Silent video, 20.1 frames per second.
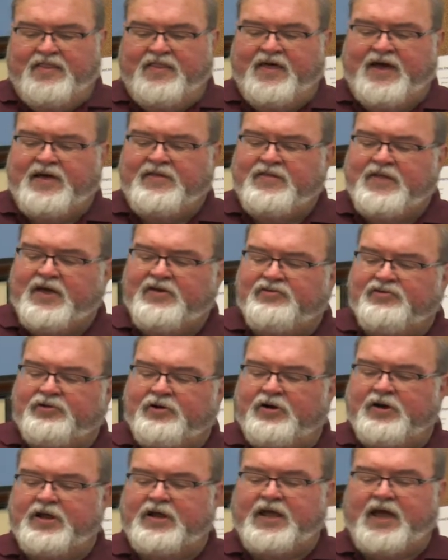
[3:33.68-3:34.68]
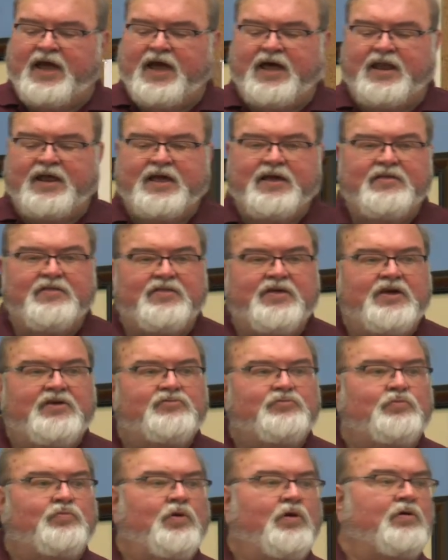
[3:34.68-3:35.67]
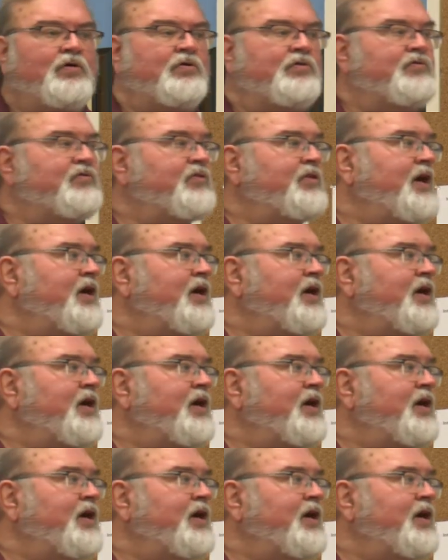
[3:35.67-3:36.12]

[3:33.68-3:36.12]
Then they started adding these words.